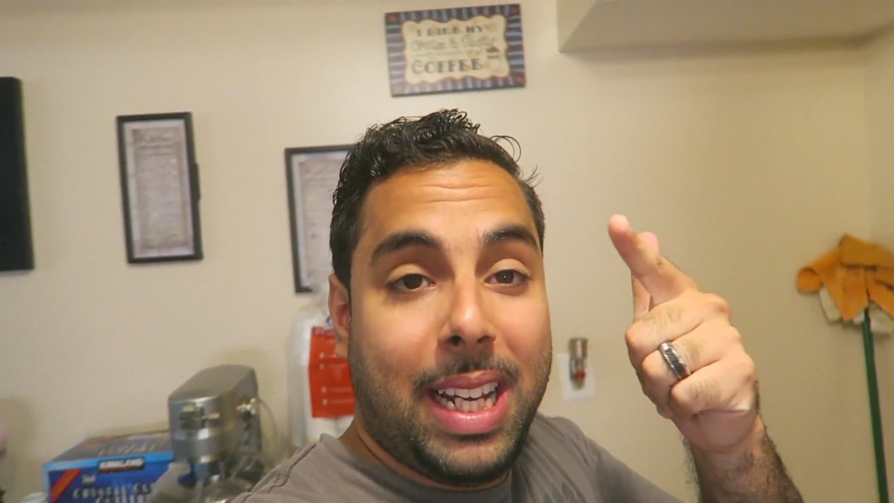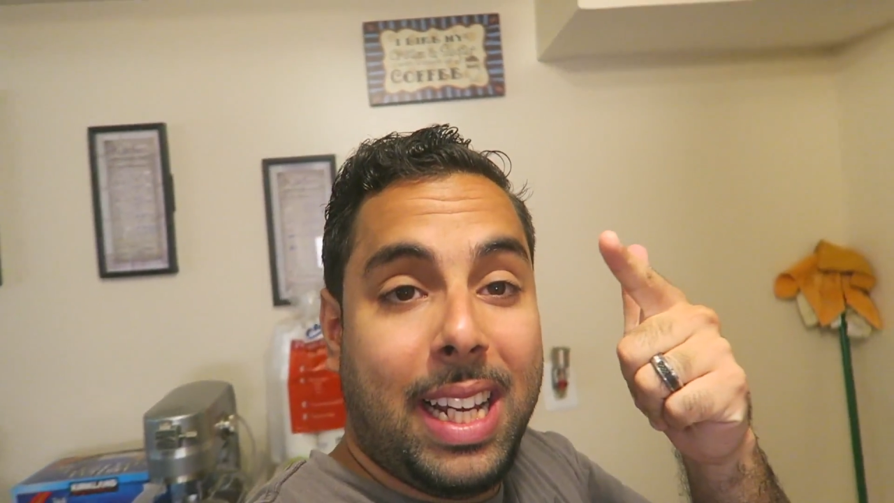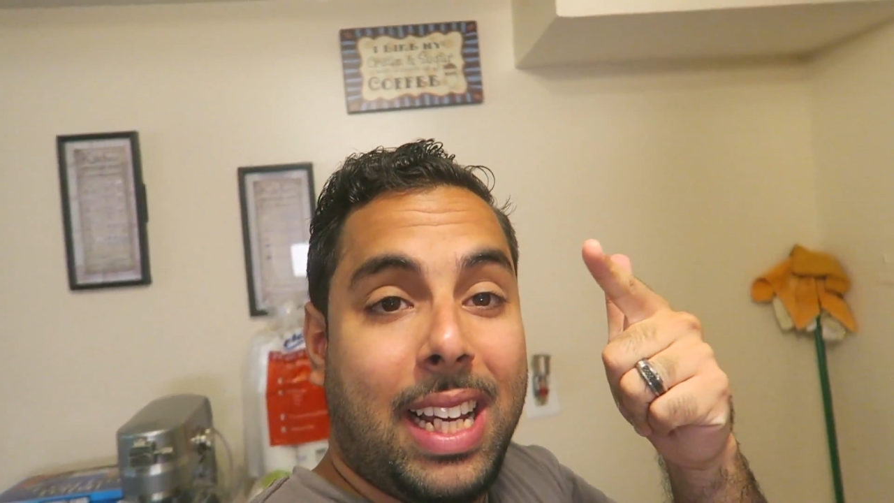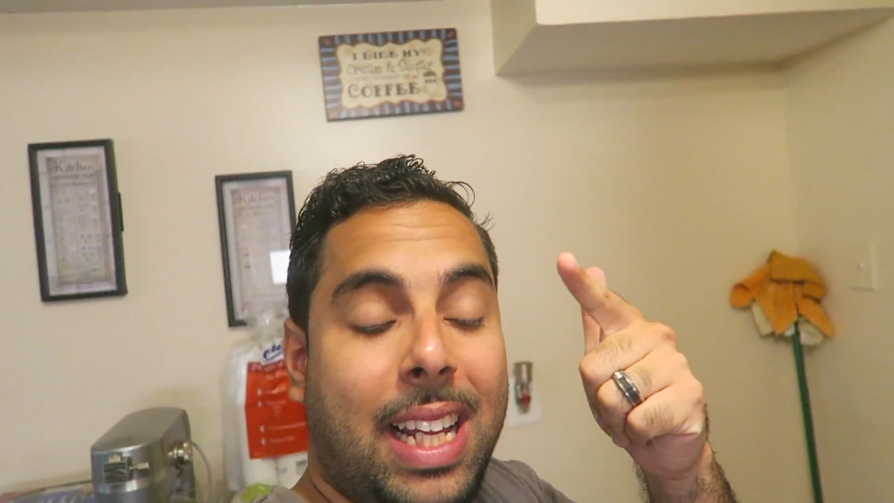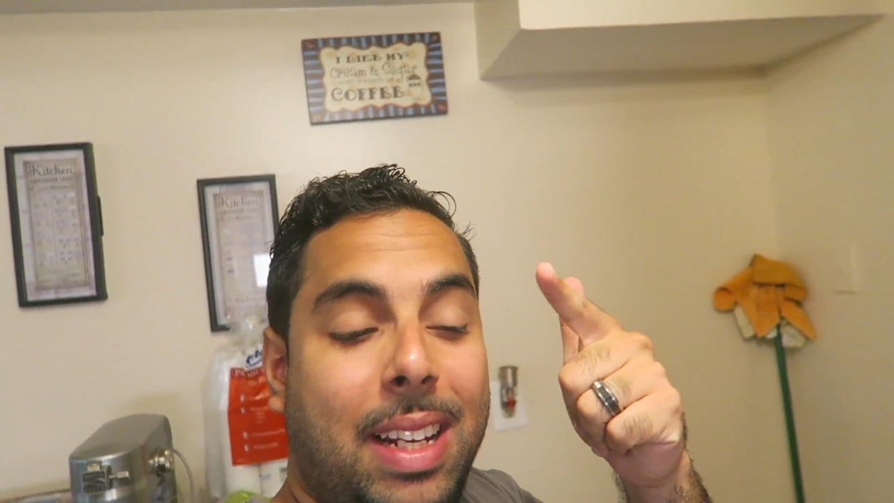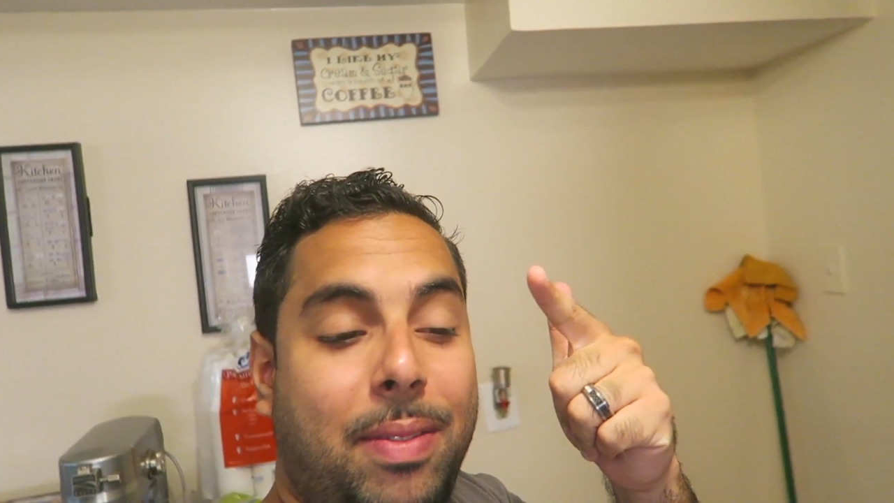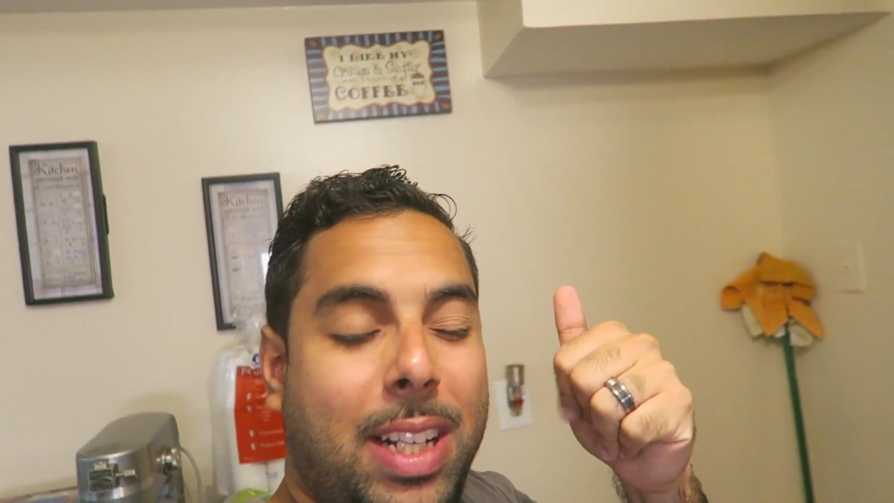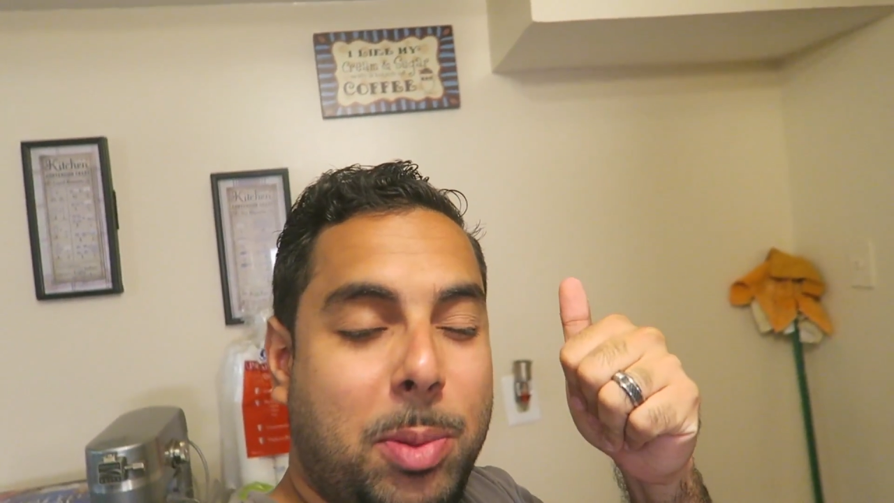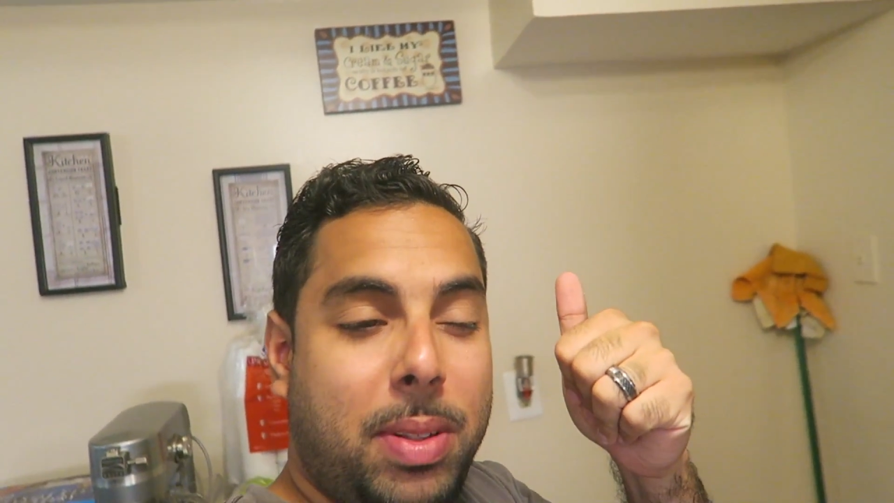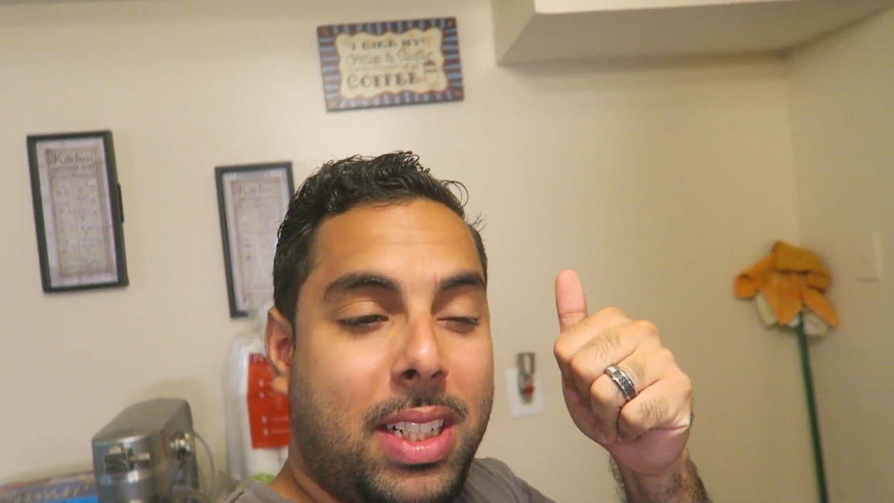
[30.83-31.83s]
and
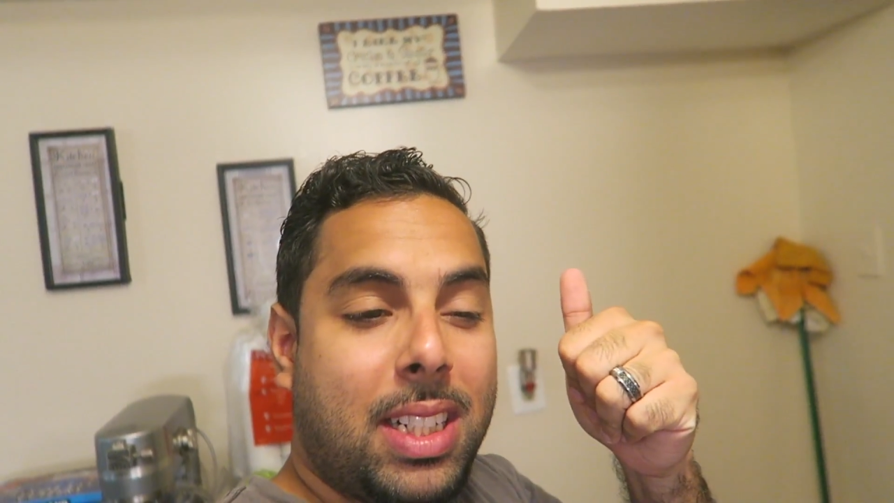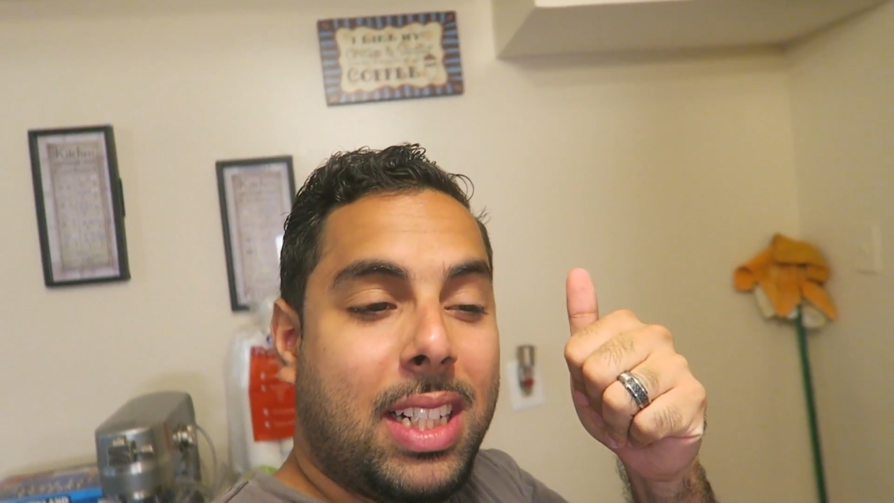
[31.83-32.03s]
Facebook.